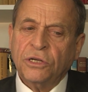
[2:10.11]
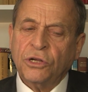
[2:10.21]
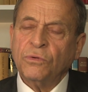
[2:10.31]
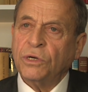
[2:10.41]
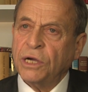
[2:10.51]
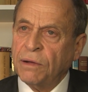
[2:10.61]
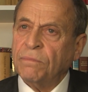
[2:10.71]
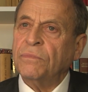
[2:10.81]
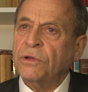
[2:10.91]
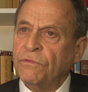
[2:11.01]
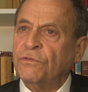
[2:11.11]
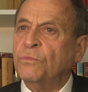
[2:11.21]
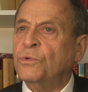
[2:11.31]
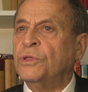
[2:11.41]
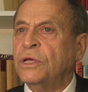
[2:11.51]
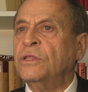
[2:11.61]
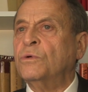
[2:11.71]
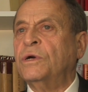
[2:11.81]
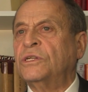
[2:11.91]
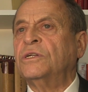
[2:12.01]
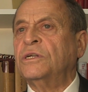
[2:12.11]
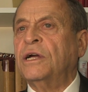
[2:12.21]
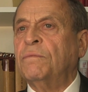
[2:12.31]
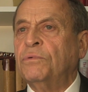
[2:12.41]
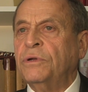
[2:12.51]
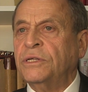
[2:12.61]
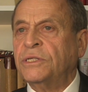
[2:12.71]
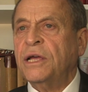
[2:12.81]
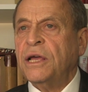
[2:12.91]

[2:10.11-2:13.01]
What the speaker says: don't come from within the Western companies.